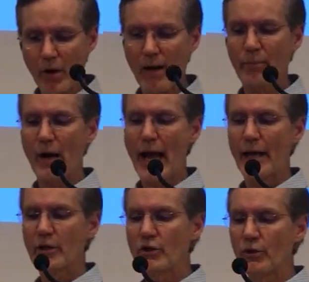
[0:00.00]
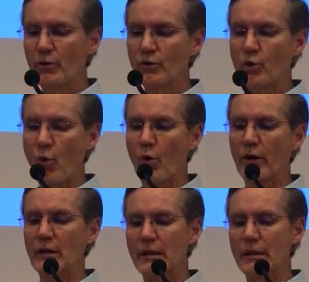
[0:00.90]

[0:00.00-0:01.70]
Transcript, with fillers: proper attitude toward the